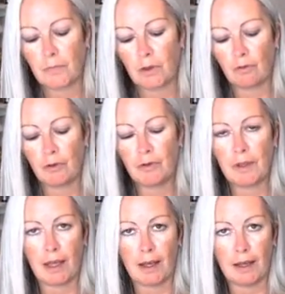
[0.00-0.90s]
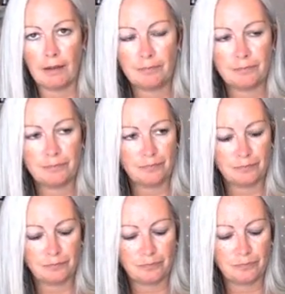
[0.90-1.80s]
through there,
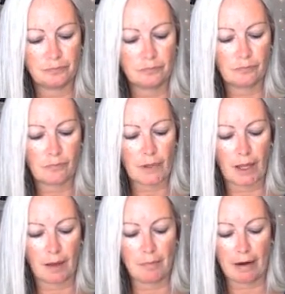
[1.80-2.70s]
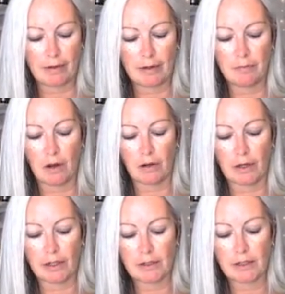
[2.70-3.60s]
bearing in
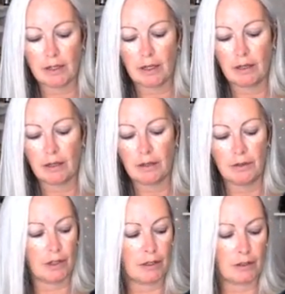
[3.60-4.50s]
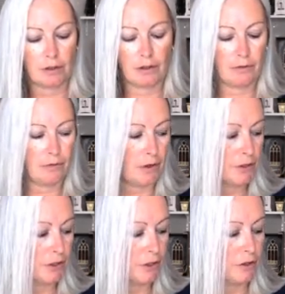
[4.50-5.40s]
mind that, if I
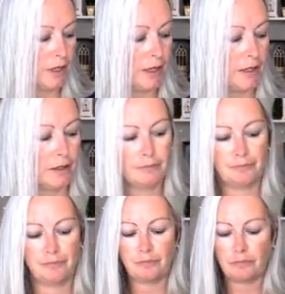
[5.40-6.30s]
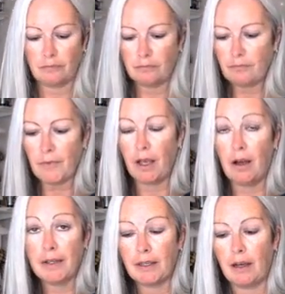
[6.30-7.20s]
show you here,
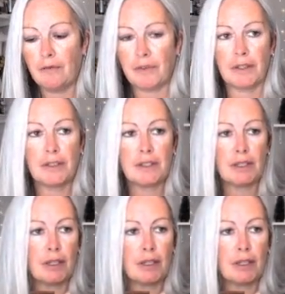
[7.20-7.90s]
I covered